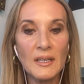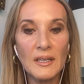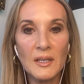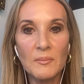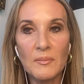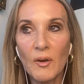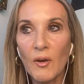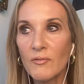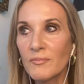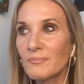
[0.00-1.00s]
um,
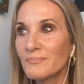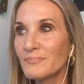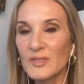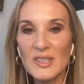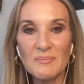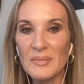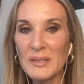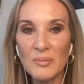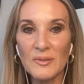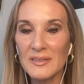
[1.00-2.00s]
of just
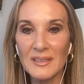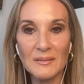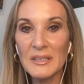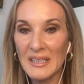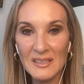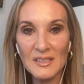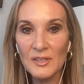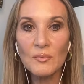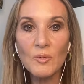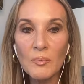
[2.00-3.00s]
people's i mean that
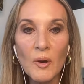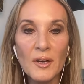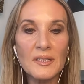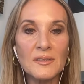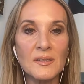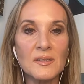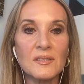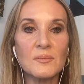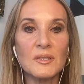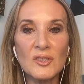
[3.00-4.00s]
terrible apartheid
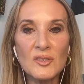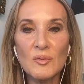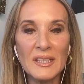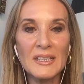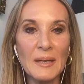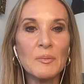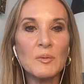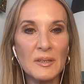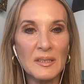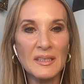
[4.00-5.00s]
system and just what can happen
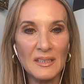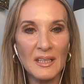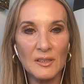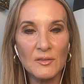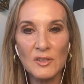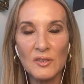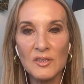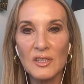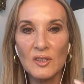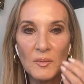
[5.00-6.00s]
when there's that kind of
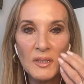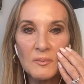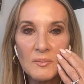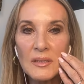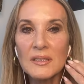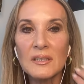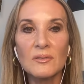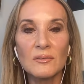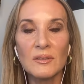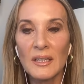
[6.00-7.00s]
socioeconomic and
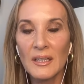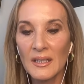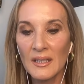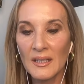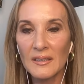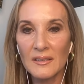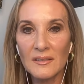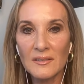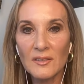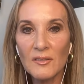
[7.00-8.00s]
political and
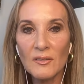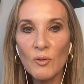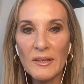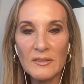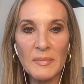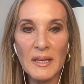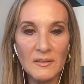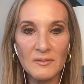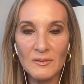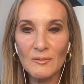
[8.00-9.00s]
you know all that's bad
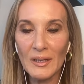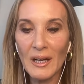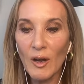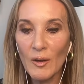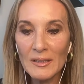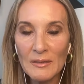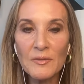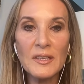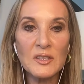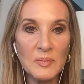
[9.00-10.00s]
how it
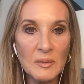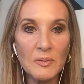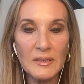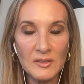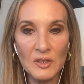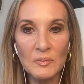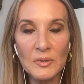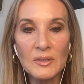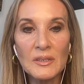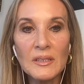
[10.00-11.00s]
affects people as a
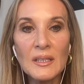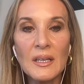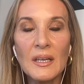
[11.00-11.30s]
community